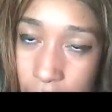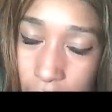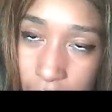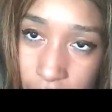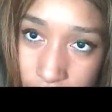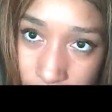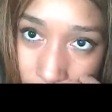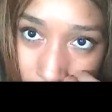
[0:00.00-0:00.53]
I
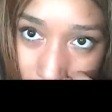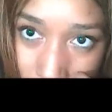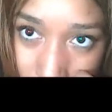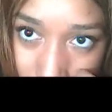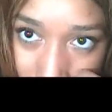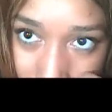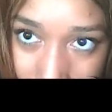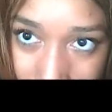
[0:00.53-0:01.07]
haven't heard
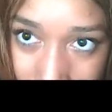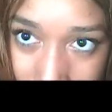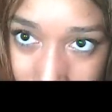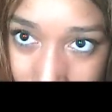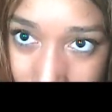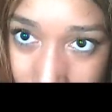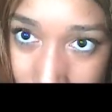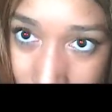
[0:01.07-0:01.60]
anybody say
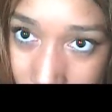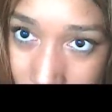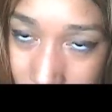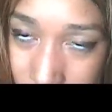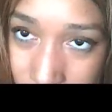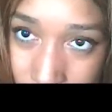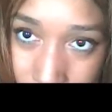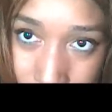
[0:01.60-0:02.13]
anything,
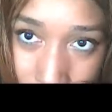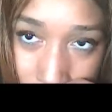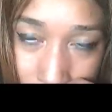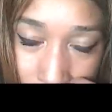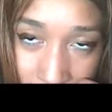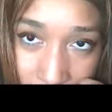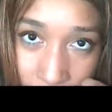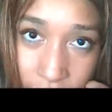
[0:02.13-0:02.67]
and
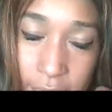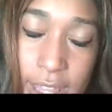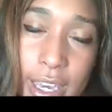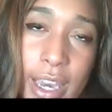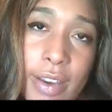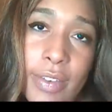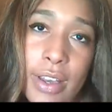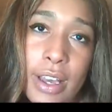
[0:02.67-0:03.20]
if anything,
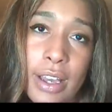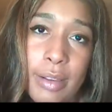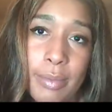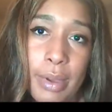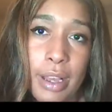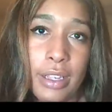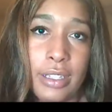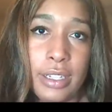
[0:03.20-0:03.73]
I've gotten
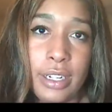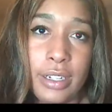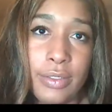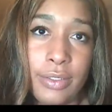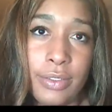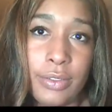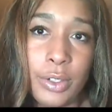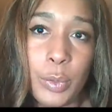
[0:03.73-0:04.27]

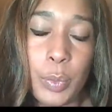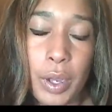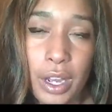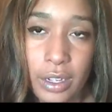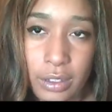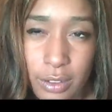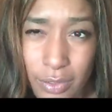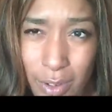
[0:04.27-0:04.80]
positive
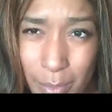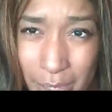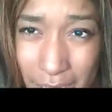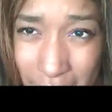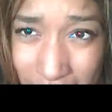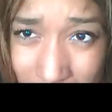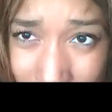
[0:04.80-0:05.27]
response from it,